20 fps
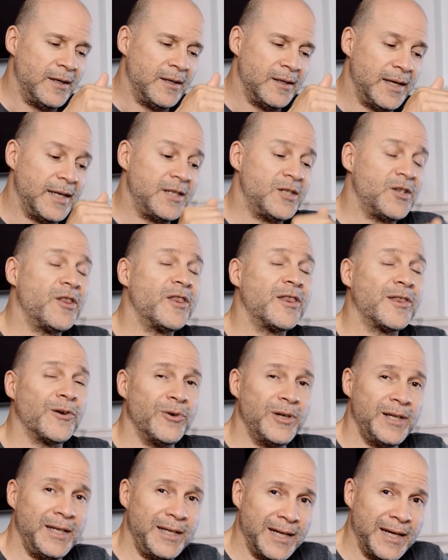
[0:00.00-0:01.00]
That's
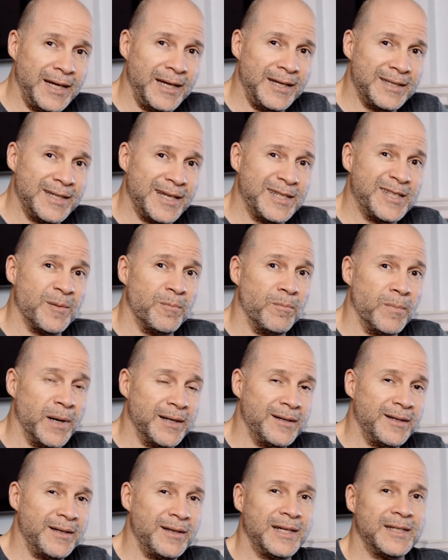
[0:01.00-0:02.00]
30 days. That's a month.